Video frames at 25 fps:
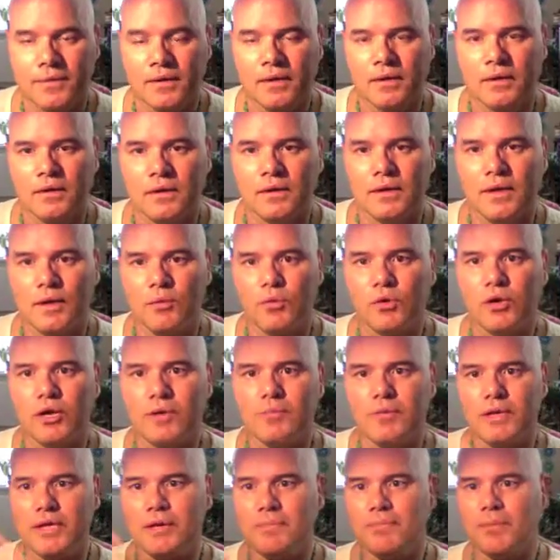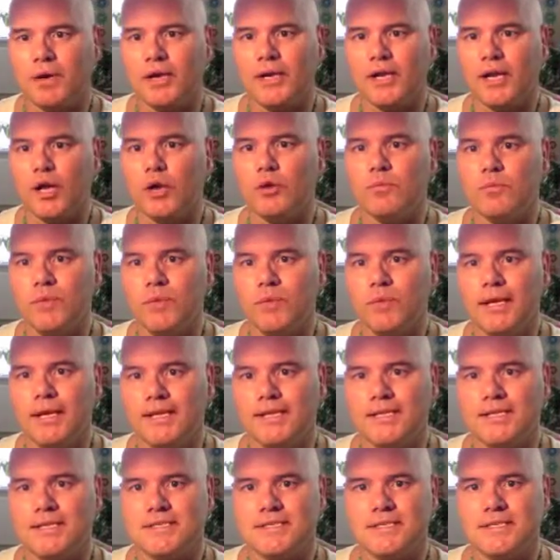Now, what I mean by no mind
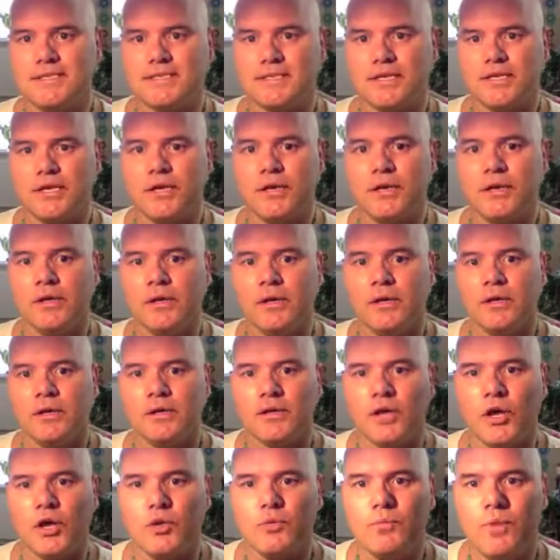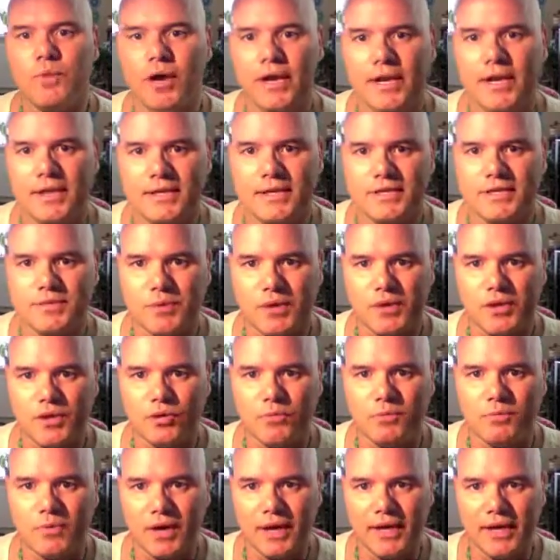is that no mind is when your
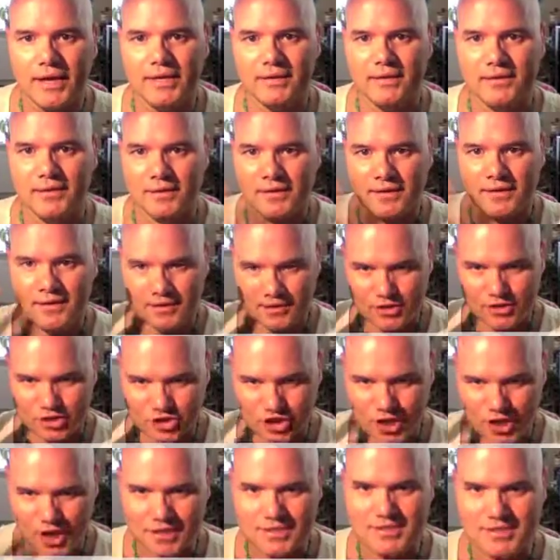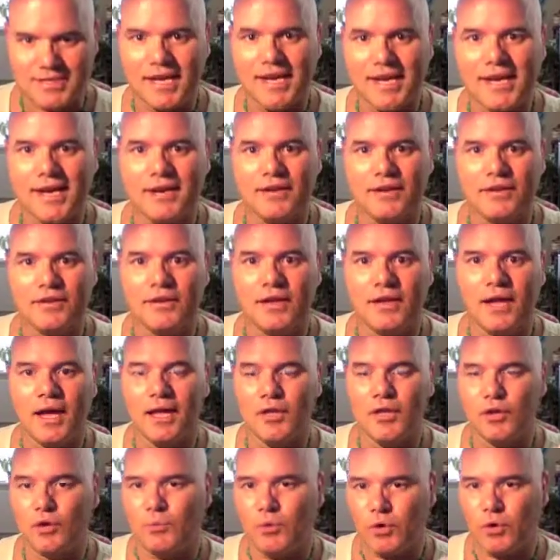mind shuts down and your
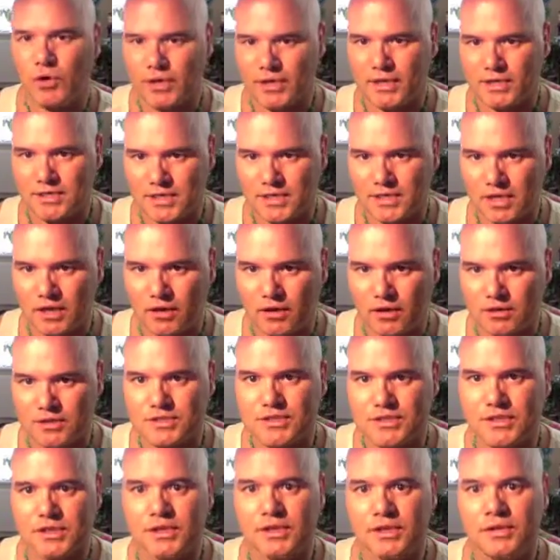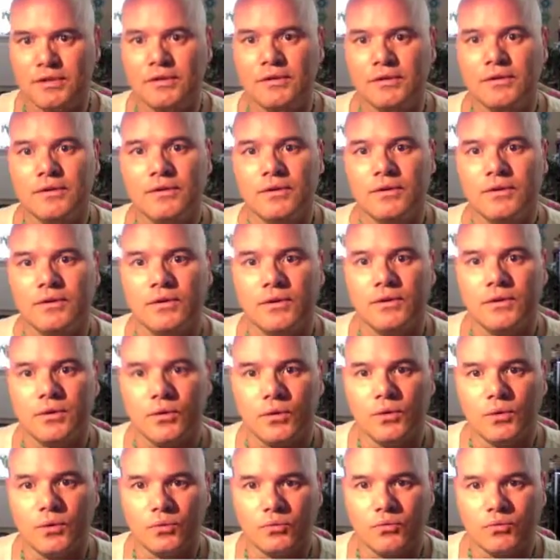body starts to
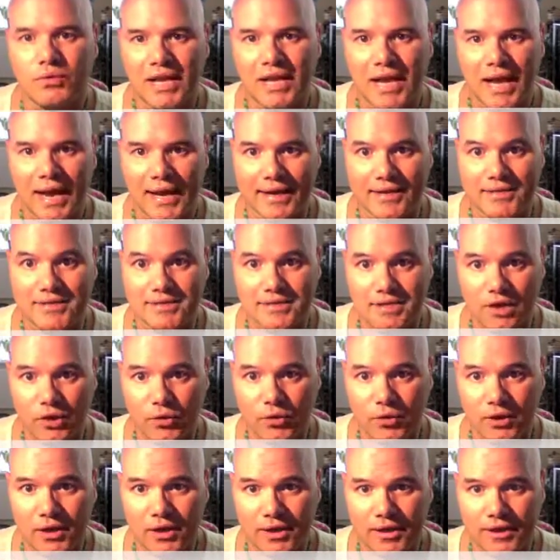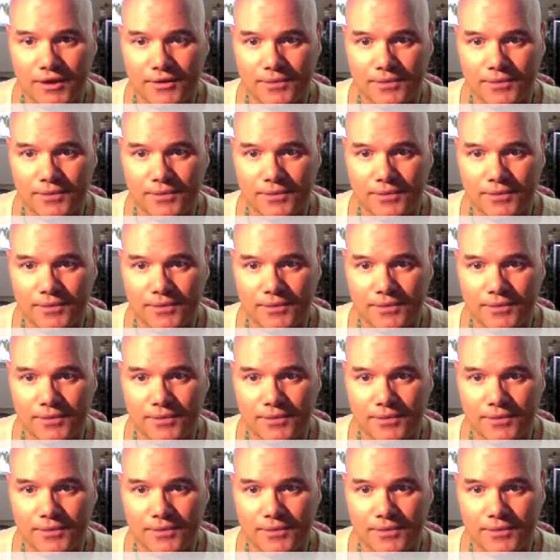relax totally.